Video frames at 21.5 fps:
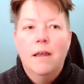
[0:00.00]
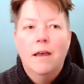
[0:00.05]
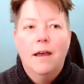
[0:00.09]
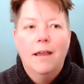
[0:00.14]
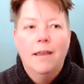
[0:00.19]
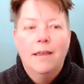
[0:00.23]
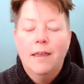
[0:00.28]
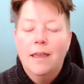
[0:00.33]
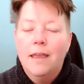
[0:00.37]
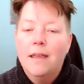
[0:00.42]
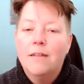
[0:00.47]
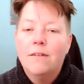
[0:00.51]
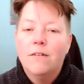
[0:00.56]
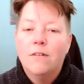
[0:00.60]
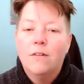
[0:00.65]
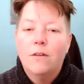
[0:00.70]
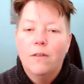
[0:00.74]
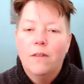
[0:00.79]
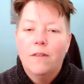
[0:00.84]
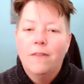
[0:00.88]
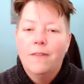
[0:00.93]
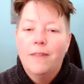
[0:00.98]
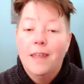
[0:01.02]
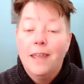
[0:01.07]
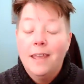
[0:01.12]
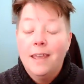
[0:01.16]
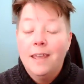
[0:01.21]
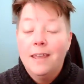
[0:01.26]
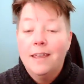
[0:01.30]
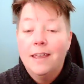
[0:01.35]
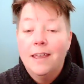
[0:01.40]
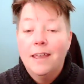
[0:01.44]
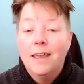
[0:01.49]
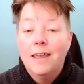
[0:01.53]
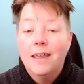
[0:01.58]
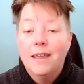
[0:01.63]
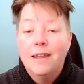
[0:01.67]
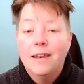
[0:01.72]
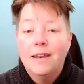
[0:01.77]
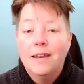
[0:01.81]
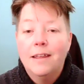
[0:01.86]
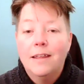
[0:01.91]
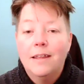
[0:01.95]
I can so that they
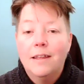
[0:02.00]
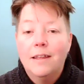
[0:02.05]
can